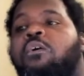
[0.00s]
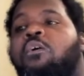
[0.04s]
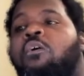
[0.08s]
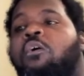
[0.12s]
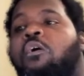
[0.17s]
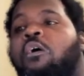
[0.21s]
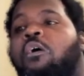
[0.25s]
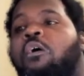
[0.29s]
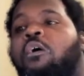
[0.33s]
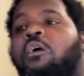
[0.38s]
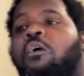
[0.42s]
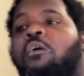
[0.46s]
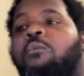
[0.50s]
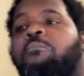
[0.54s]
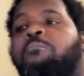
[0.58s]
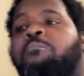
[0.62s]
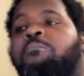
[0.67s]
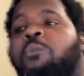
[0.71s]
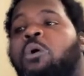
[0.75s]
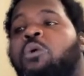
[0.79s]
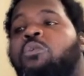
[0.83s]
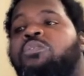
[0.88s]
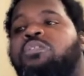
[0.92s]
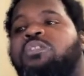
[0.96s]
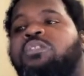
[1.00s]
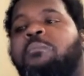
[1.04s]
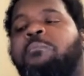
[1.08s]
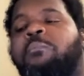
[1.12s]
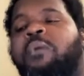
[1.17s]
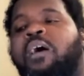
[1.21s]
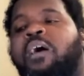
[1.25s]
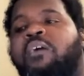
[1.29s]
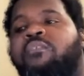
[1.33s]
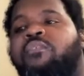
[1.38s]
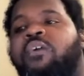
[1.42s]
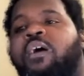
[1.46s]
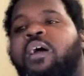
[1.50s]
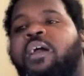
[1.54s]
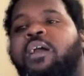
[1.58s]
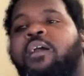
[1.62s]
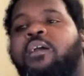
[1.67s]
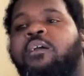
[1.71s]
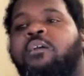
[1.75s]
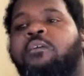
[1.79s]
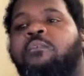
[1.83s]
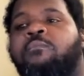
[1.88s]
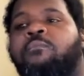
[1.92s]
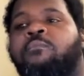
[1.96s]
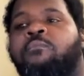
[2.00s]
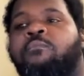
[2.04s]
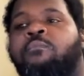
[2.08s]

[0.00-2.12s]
caught most of my fire.